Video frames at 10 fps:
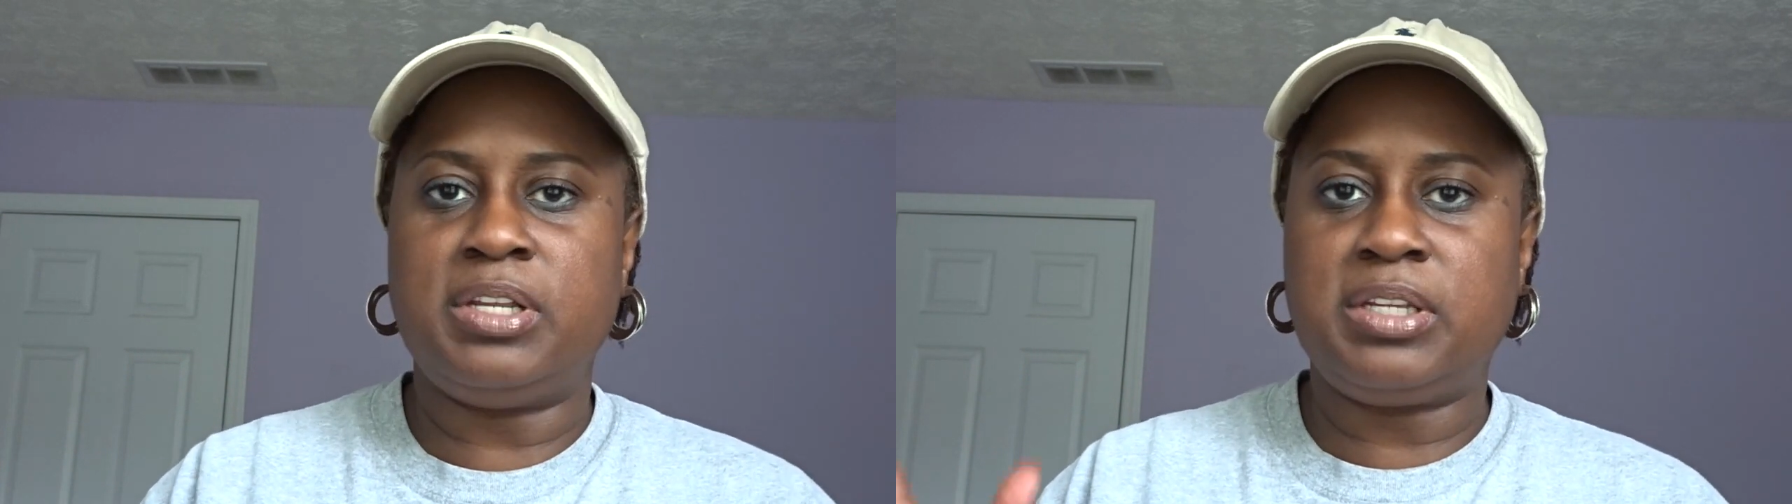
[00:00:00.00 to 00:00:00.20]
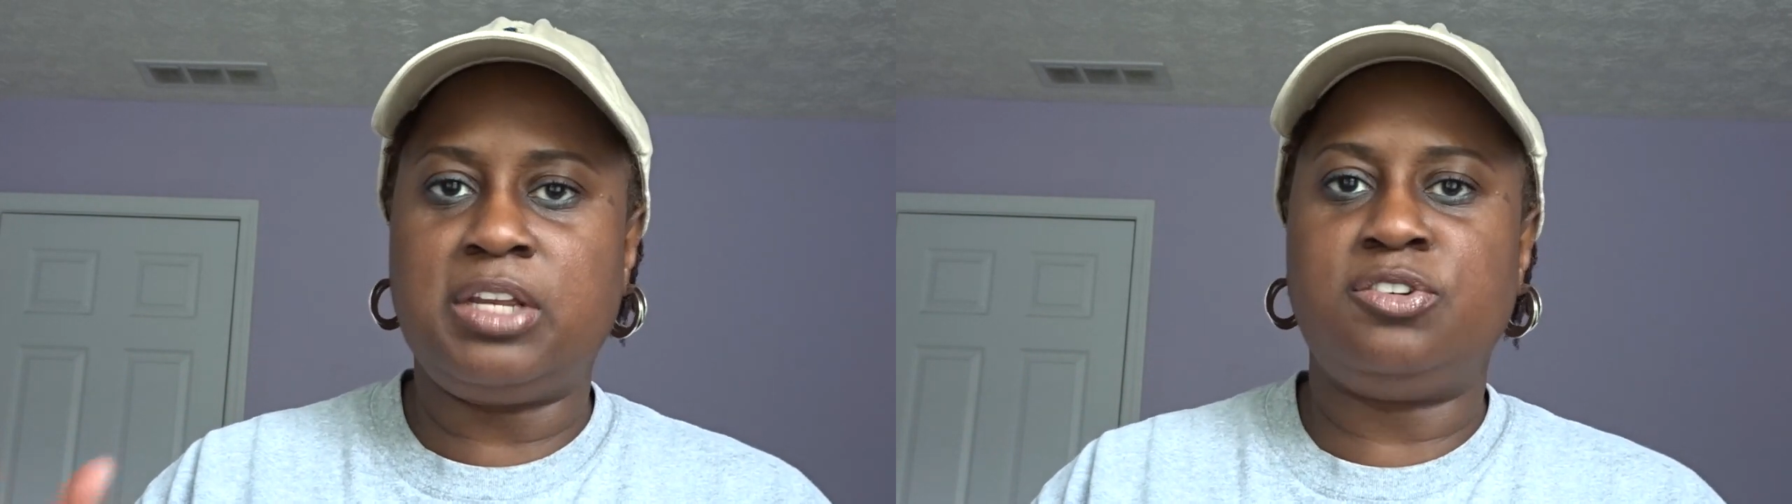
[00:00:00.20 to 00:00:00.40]

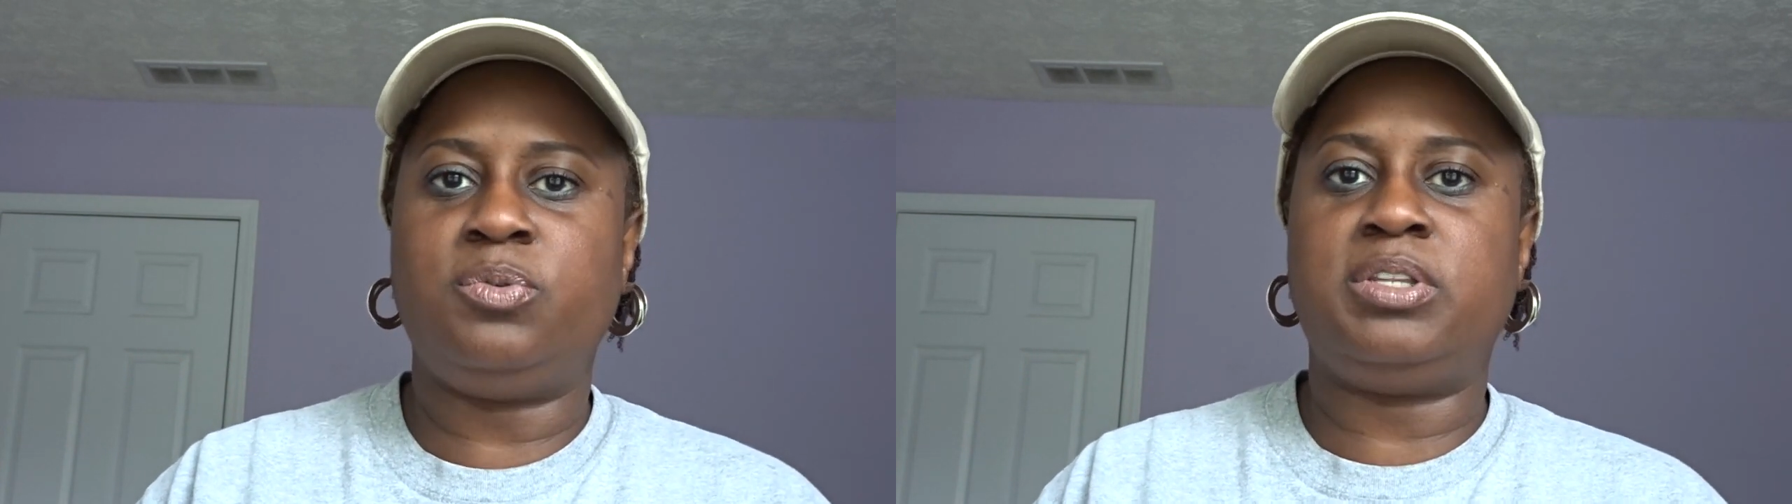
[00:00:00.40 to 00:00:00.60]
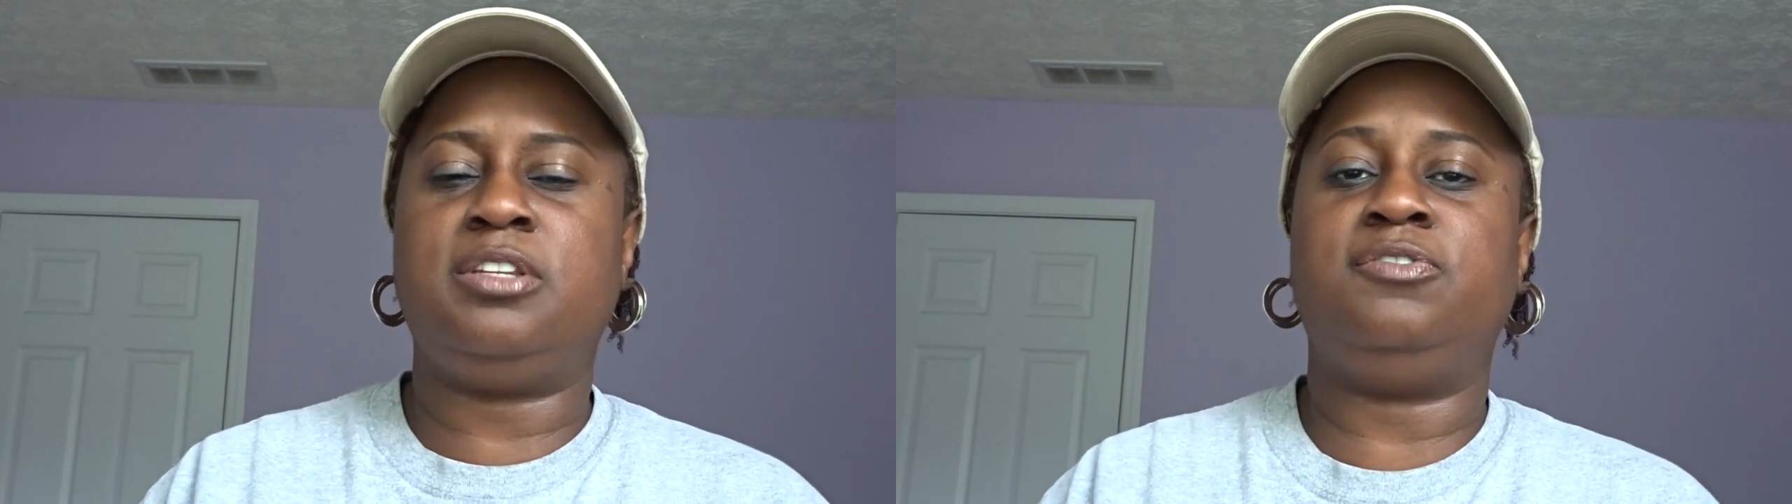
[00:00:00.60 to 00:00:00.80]
let's get
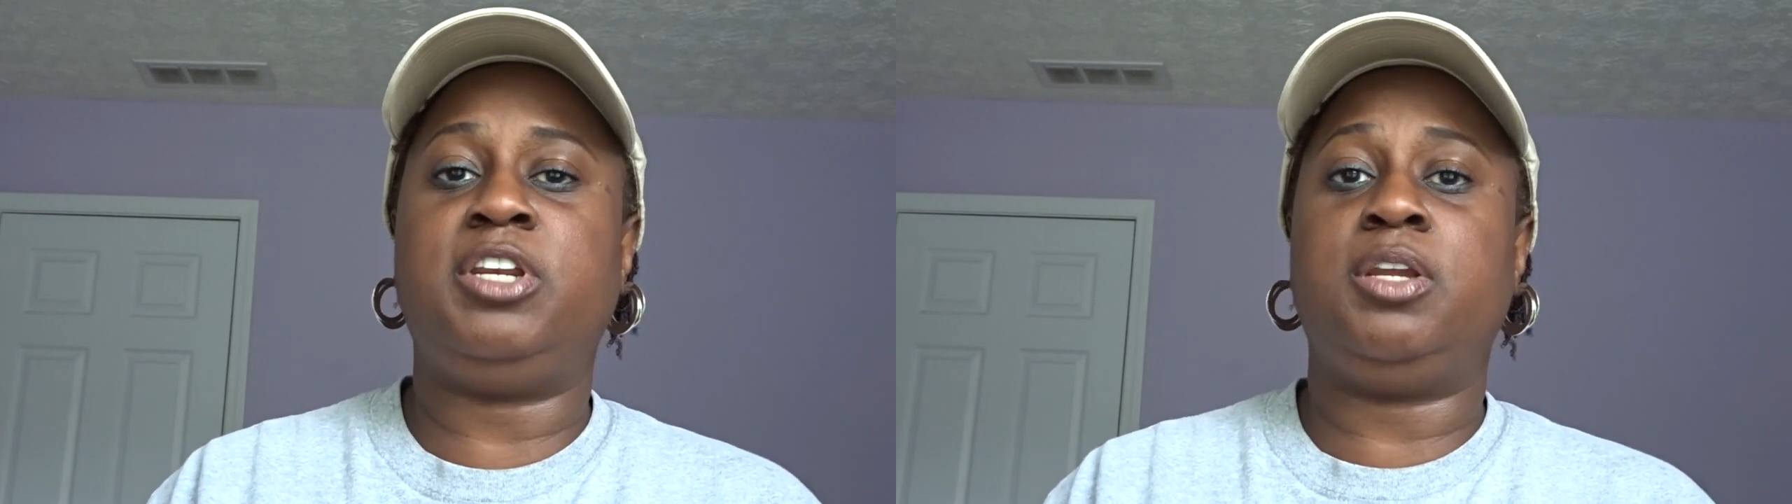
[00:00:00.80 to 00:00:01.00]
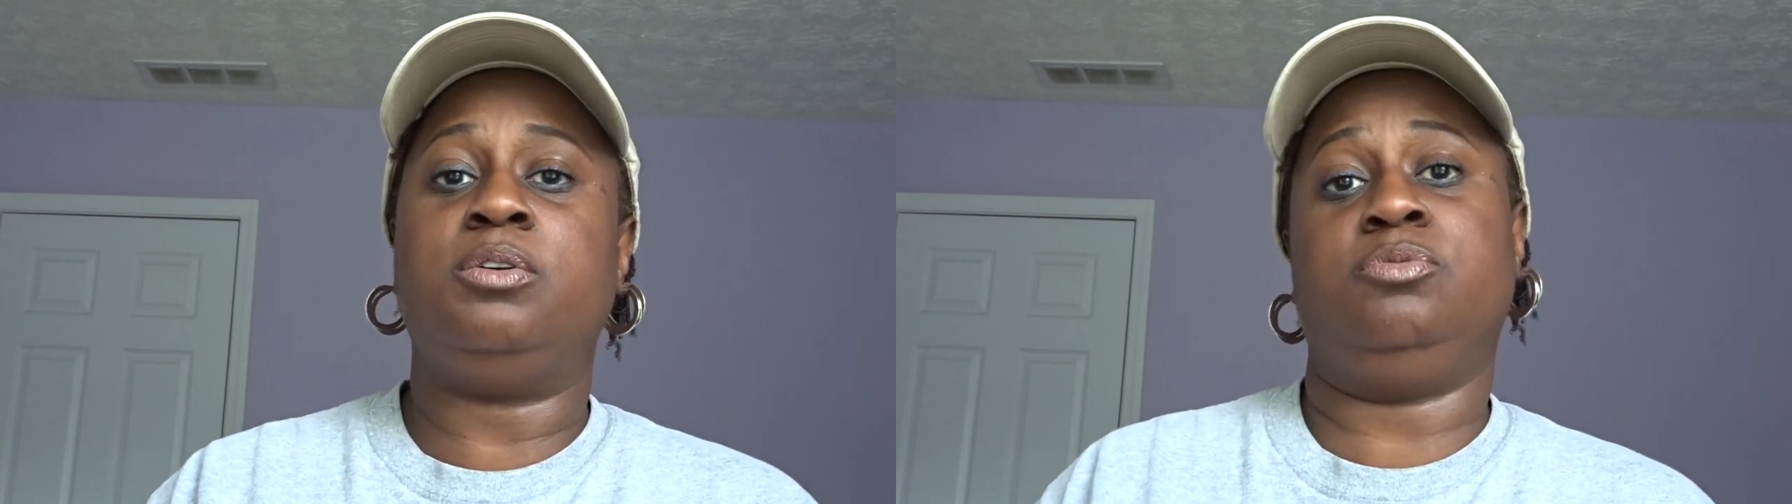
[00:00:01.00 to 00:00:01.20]
to what this video